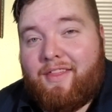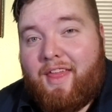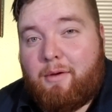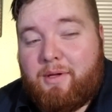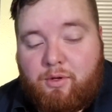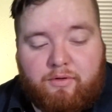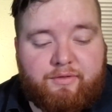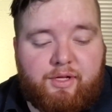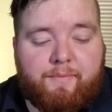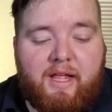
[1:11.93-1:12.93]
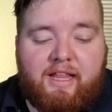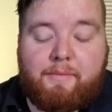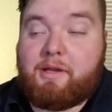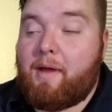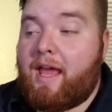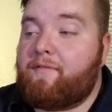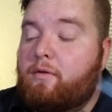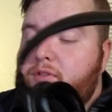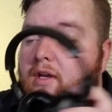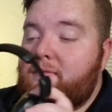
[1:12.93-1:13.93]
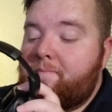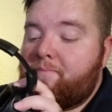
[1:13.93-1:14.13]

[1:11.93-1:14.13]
That'll be cool. So let me get my headphones on.